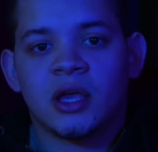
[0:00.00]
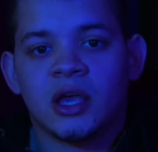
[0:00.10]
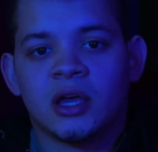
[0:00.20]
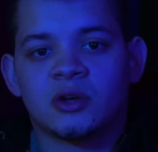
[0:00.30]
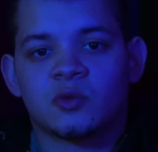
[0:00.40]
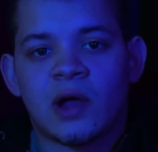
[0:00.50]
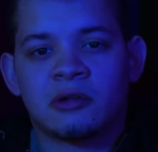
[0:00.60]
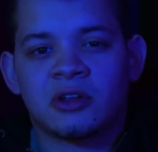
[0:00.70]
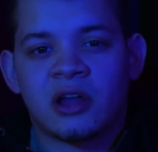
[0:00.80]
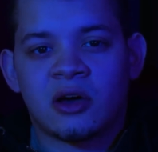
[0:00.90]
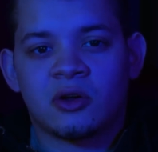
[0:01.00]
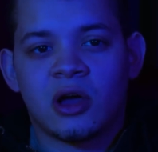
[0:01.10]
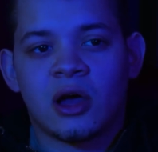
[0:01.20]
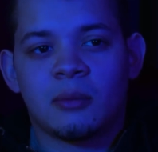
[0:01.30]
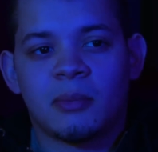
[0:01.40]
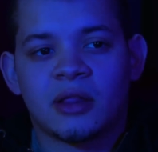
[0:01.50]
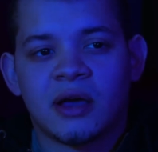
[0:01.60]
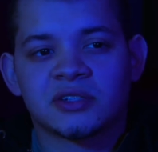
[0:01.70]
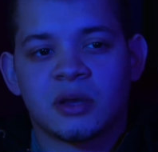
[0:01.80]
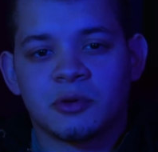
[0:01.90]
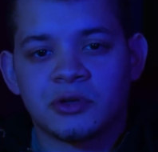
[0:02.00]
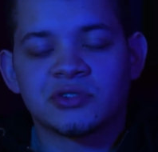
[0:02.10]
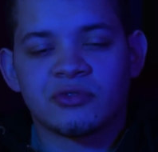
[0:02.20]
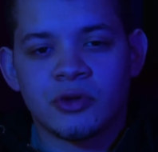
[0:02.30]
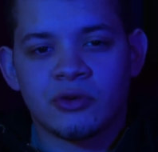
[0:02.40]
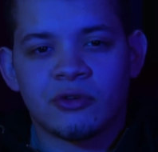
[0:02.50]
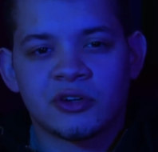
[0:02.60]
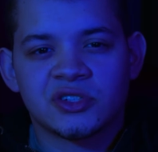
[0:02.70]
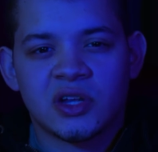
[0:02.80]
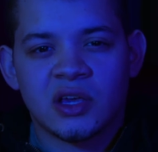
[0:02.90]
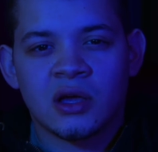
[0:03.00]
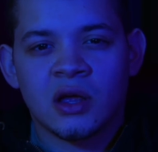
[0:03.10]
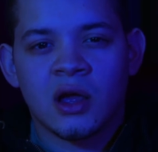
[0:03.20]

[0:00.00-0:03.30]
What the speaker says: and rounded out my last couple of years at the university.